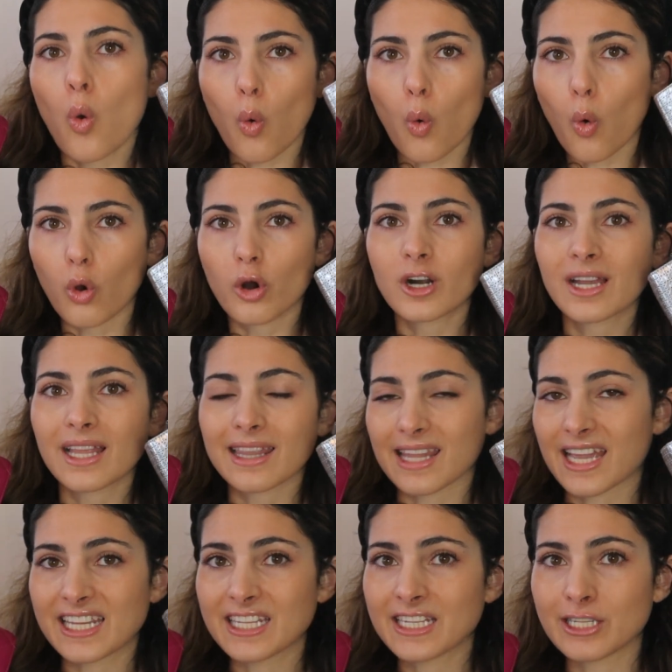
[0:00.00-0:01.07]
or
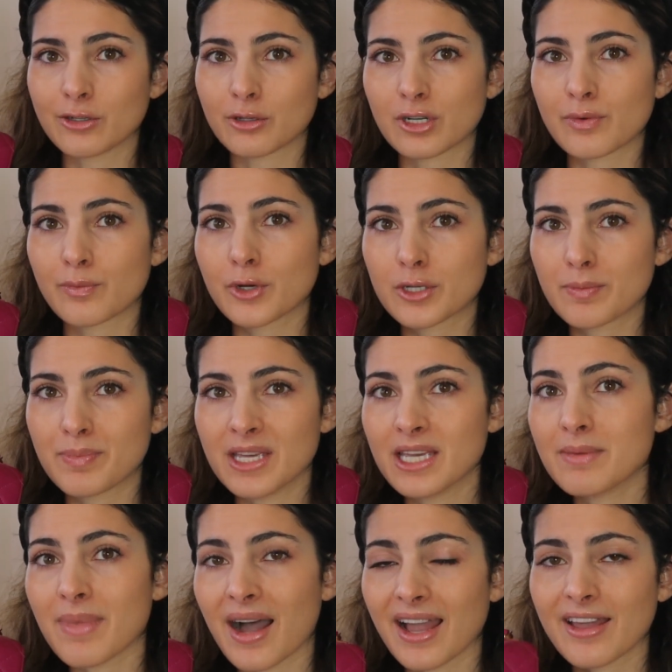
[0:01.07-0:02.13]
Lady Dior would be
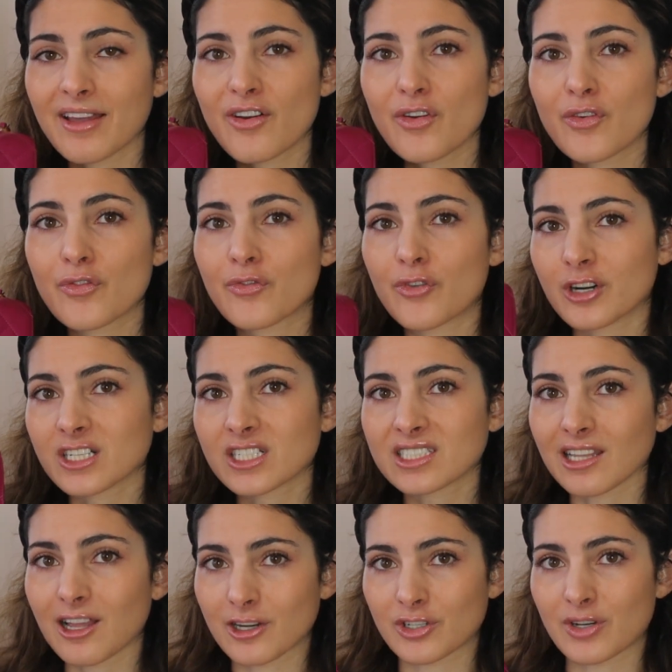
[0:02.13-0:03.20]
my first
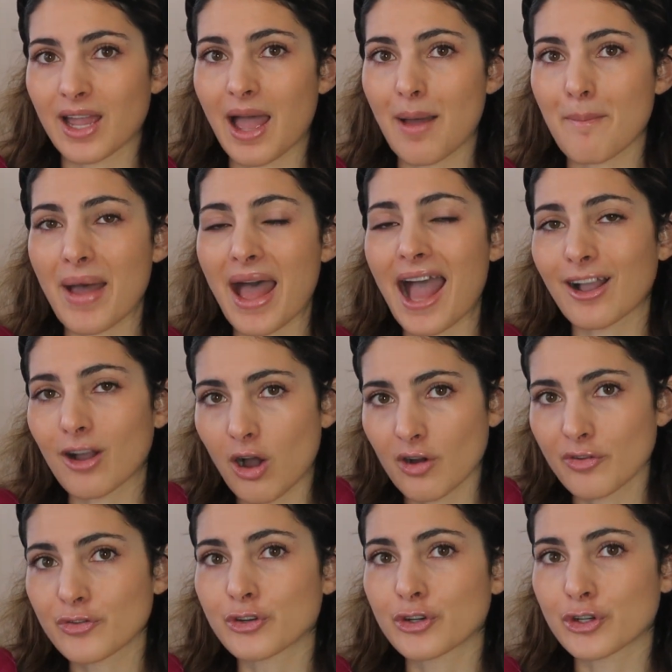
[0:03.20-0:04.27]
luxury handbag
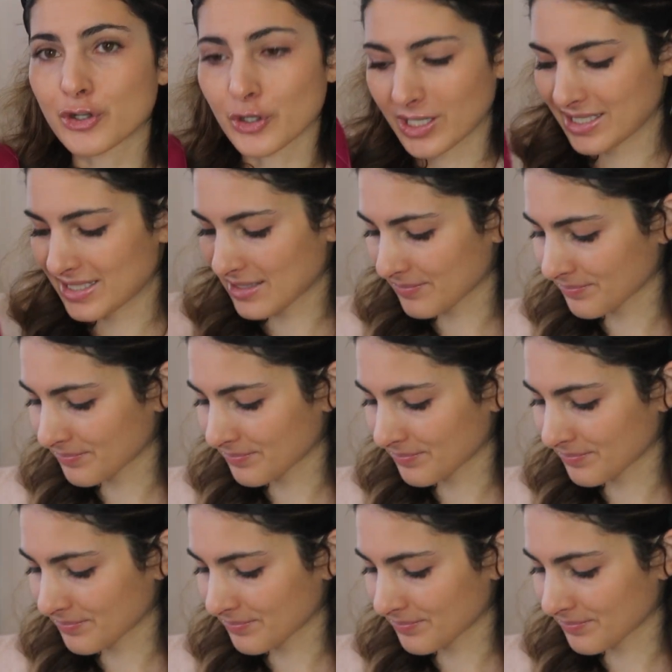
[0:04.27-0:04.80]
of choice.